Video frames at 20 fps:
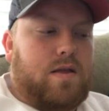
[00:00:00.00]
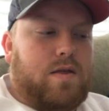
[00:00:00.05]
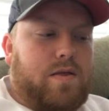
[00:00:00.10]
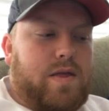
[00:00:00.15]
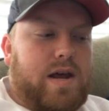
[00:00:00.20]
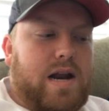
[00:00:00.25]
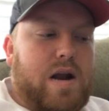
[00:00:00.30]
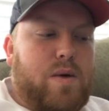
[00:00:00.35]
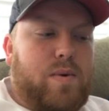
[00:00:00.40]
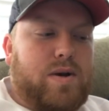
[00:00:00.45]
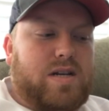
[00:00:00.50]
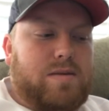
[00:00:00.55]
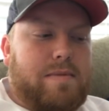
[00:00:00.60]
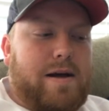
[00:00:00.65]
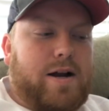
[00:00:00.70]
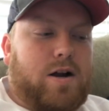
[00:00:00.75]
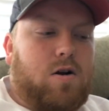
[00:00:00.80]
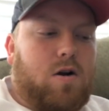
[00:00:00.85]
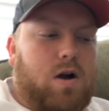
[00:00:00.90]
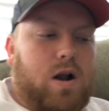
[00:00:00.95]
then I went to
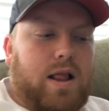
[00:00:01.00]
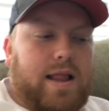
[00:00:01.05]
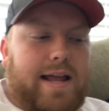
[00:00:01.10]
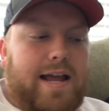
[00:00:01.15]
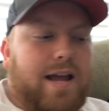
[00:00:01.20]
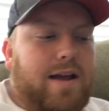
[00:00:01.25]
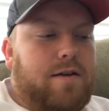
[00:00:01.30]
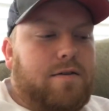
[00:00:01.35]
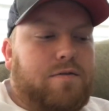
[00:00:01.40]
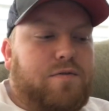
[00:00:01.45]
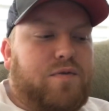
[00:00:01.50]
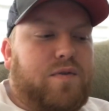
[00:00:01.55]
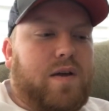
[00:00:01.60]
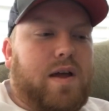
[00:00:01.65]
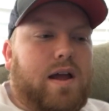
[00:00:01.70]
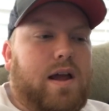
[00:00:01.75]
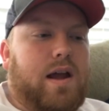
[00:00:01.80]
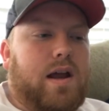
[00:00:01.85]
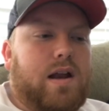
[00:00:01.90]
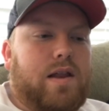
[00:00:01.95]
my car to leave,
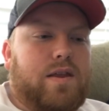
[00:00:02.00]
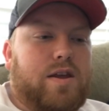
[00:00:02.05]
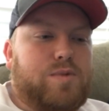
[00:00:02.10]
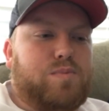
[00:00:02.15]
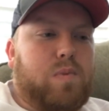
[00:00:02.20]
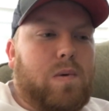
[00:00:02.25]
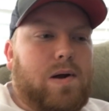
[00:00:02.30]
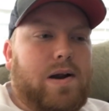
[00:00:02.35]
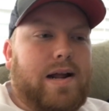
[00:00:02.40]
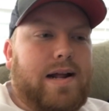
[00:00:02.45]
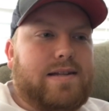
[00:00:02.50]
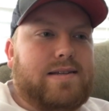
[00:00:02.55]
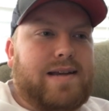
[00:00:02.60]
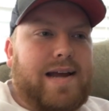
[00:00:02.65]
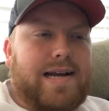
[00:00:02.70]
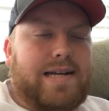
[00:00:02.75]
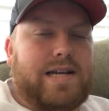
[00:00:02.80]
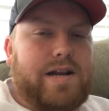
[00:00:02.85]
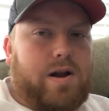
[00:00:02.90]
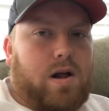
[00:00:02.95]
and at this point, it's
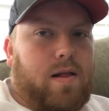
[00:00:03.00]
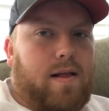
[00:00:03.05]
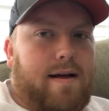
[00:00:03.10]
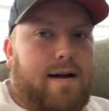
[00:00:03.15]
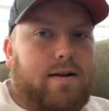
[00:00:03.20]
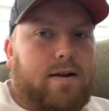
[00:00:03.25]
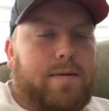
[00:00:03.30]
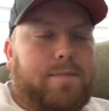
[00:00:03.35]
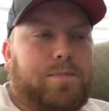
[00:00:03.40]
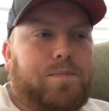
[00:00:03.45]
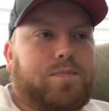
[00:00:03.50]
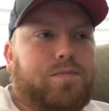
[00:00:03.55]
like 10 o'clock.